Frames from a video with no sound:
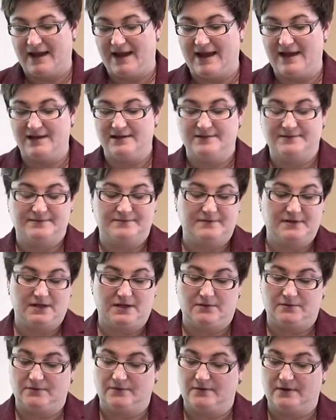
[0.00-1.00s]
And, you
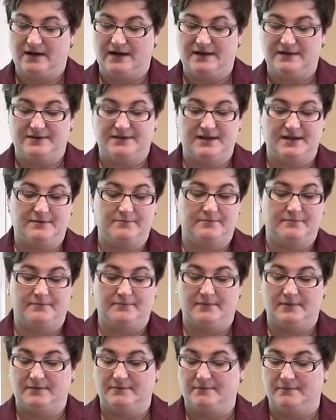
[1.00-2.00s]
know, I think
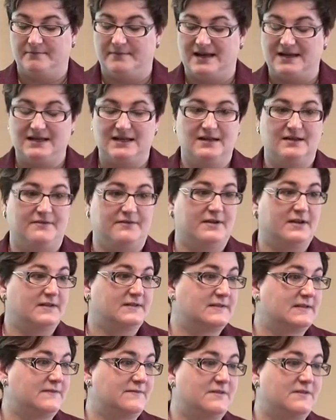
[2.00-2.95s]
many of us,